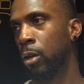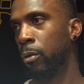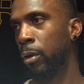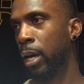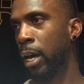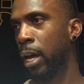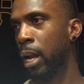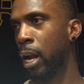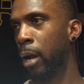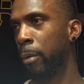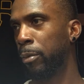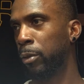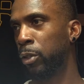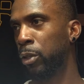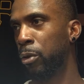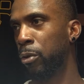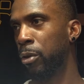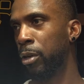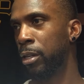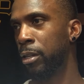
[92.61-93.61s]
We had
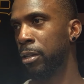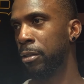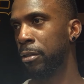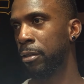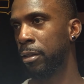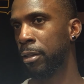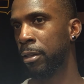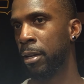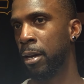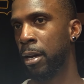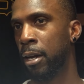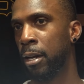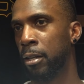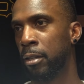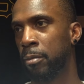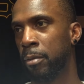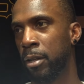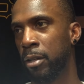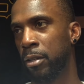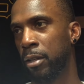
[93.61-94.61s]
opportunities, and
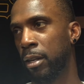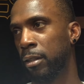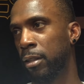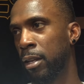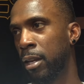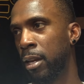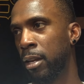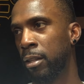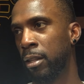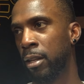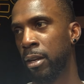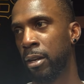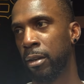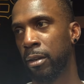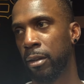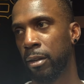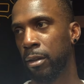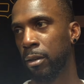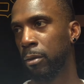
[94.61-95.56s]
especially at the end there,